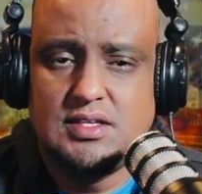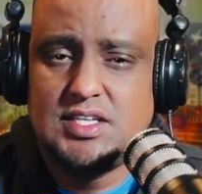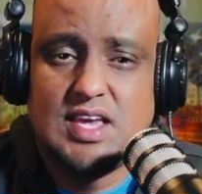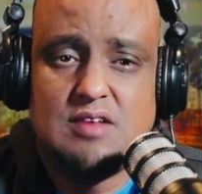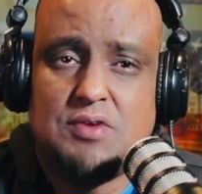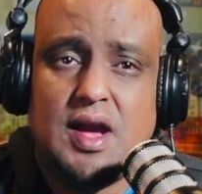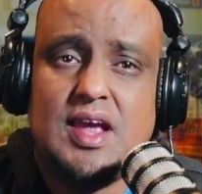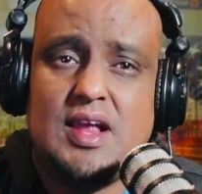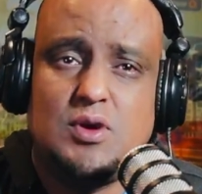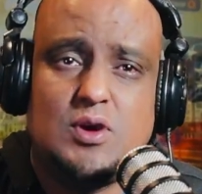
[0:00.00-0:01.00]
just get
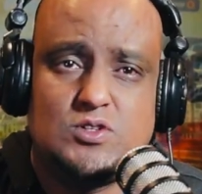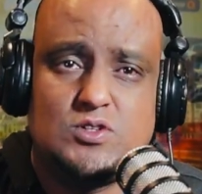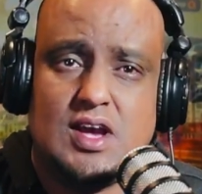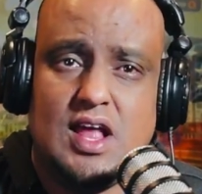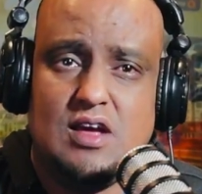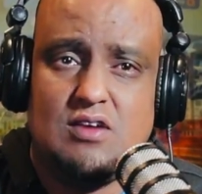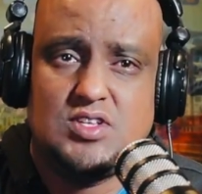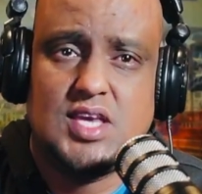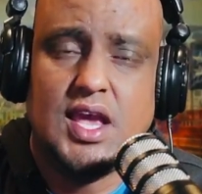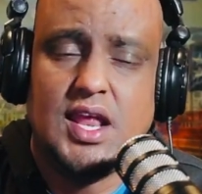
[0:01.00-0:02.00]
fired because of the color of
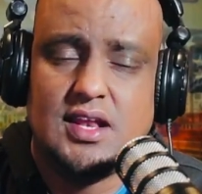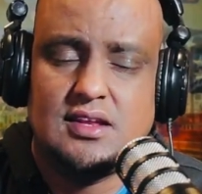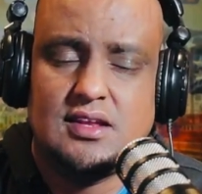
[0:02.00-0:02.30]
his skin.